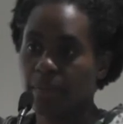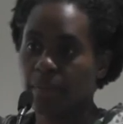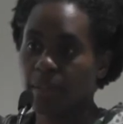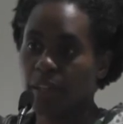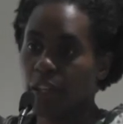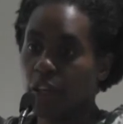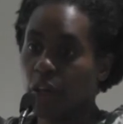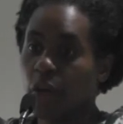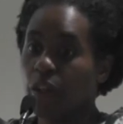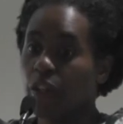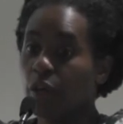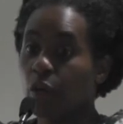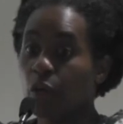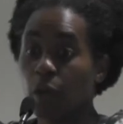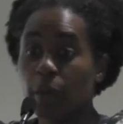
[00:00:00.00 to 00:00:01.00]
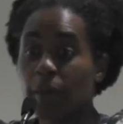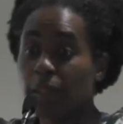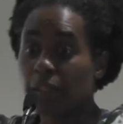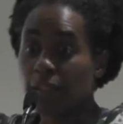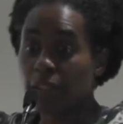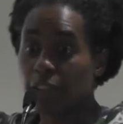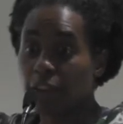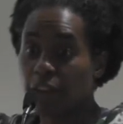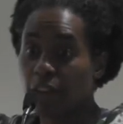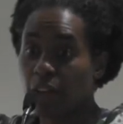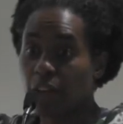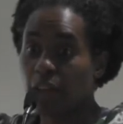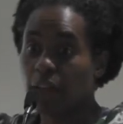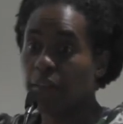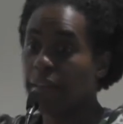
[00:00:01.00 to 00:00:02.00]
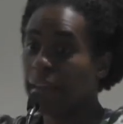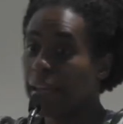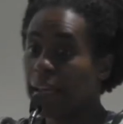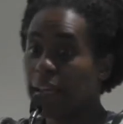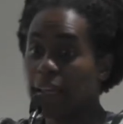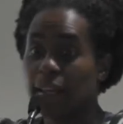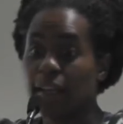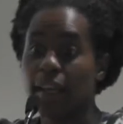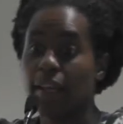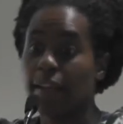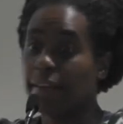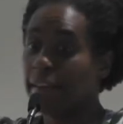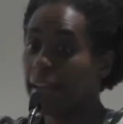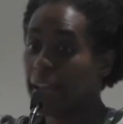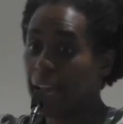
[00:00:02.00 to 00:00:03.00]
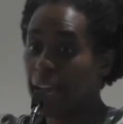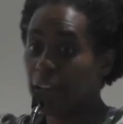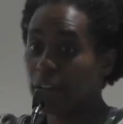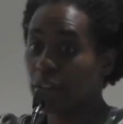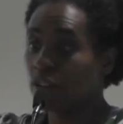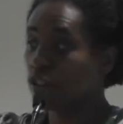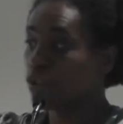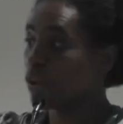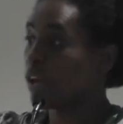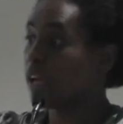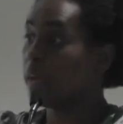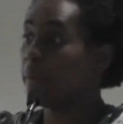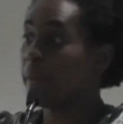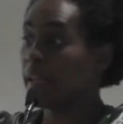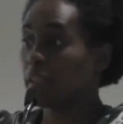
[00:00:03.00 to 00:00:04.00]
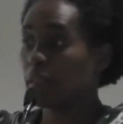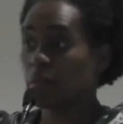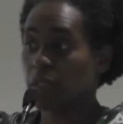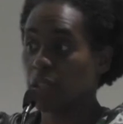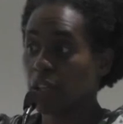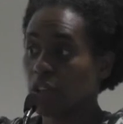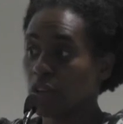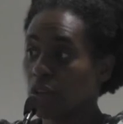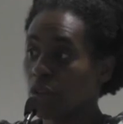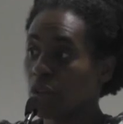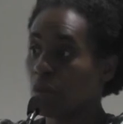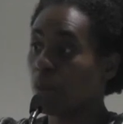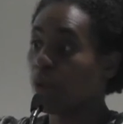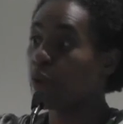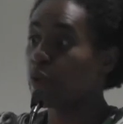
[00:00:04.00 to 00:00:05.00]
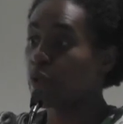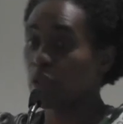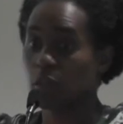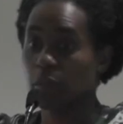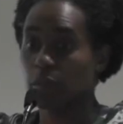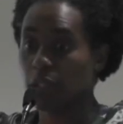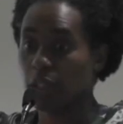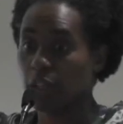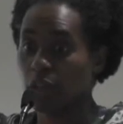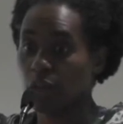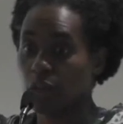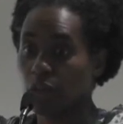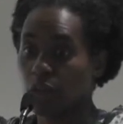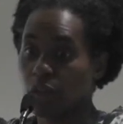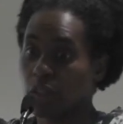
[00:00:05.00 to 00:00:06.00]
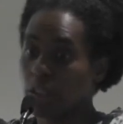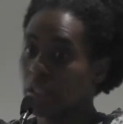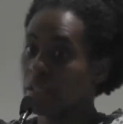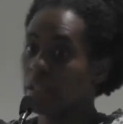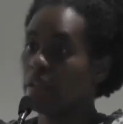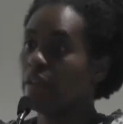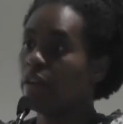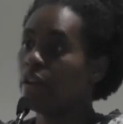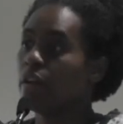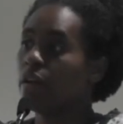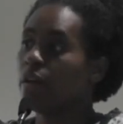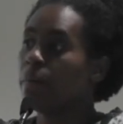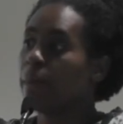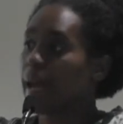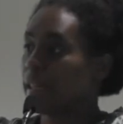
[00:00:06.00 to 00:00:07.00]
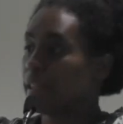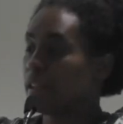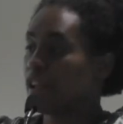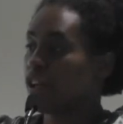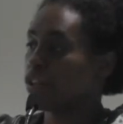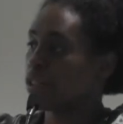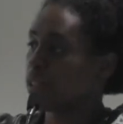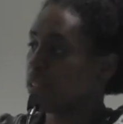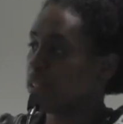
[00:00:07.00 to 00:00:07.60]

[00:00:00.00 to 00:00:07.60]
you know, and they're rubbing this stuff on day in and day out to try and make themselves, apportion themselves to this pathologic